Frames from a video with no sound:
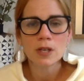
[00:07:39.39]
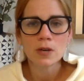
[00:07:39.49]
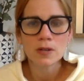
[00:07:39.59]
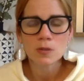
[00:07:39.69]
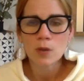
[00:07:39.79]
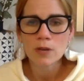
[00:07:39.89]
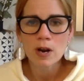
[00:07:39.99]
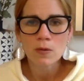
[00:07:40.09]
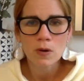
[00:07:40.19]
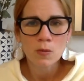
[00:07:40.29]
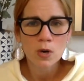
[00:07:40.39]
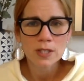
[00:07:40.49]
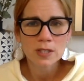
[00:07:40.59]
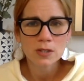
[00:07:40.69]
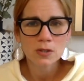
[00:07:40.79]
as to whether I want
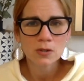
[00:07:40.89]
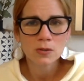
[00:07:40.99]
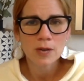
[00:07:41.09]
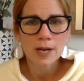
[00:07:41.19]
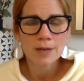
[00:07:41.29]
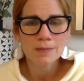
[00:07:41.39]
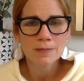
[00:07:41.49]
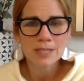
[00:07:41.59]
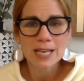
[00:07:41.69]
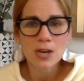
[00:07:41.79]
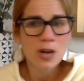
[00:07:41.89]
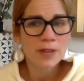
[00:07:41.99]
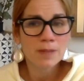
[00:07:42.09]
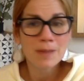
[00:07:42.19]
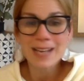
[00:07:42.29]
to take on
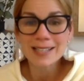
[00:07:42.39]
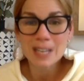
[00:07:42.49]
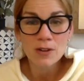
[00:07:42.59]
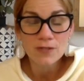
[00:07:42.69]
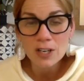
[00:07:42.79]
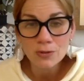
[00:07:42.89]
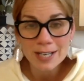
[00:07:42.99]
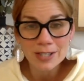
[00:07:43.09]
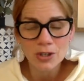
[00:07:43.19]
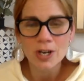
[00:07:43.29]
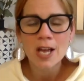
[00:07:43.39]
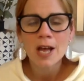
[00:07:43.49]
the bake sale fundraiser,